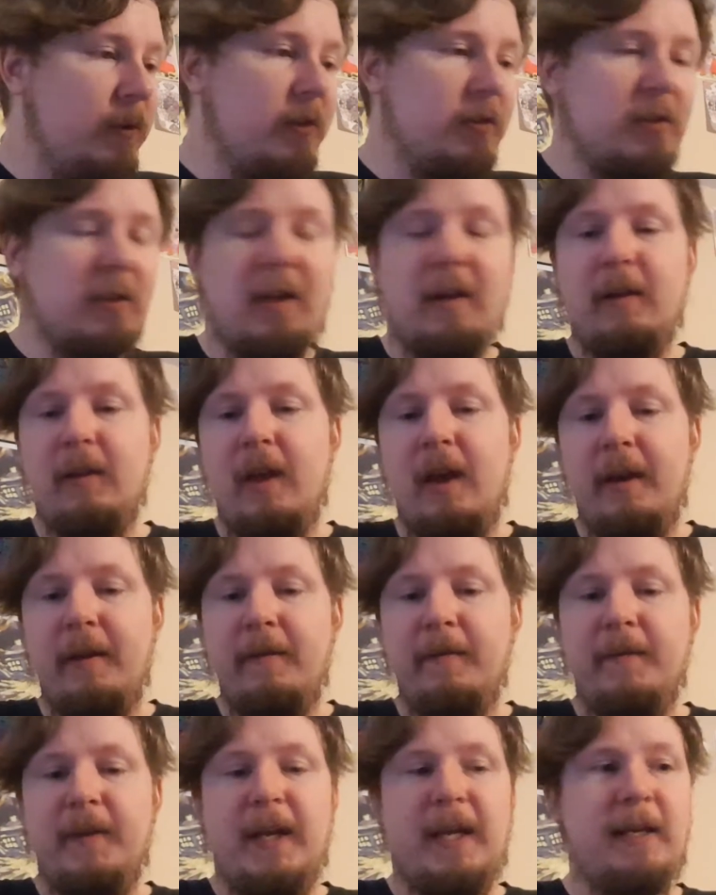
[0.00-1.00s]
There's not a lot
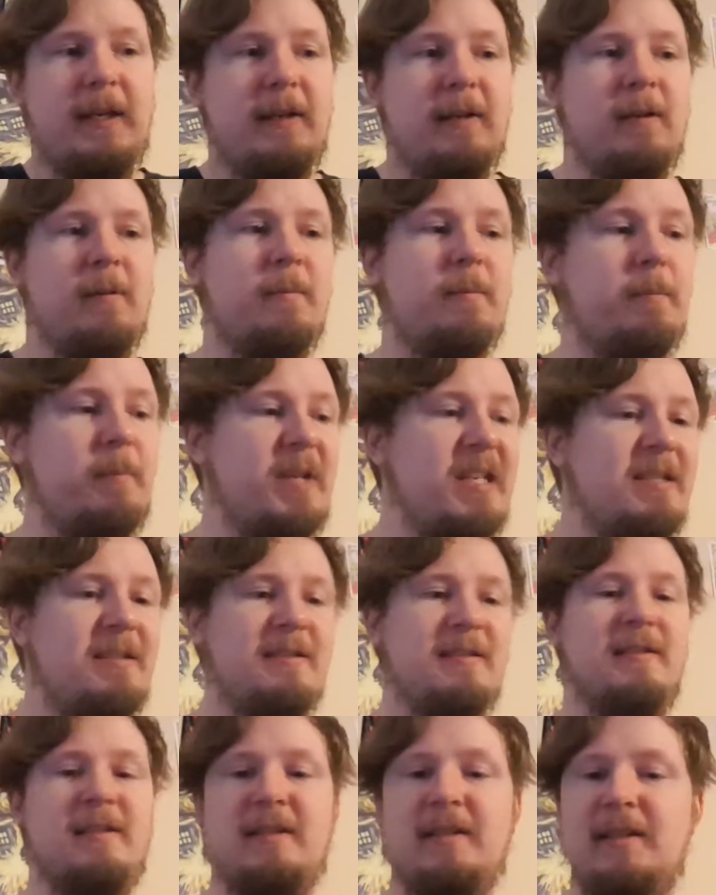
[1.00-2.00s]
of
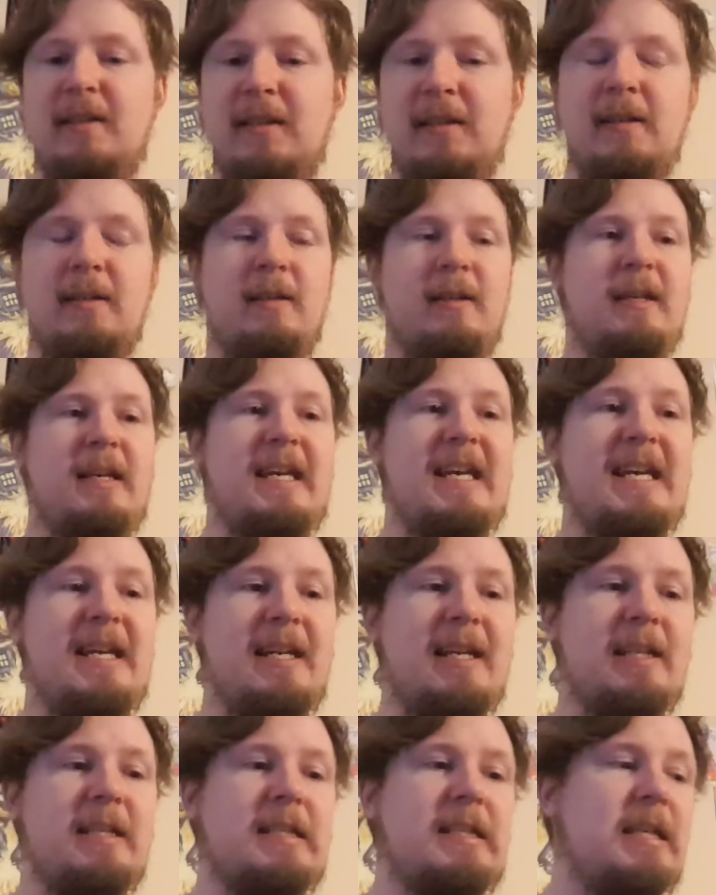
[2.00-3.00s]
pieces in
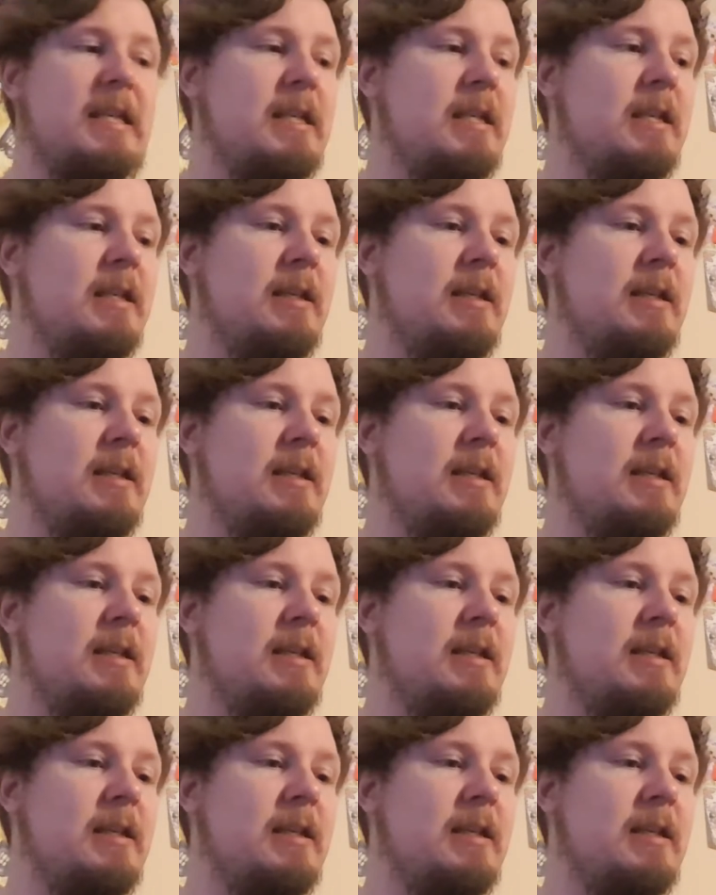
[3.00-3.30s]
it.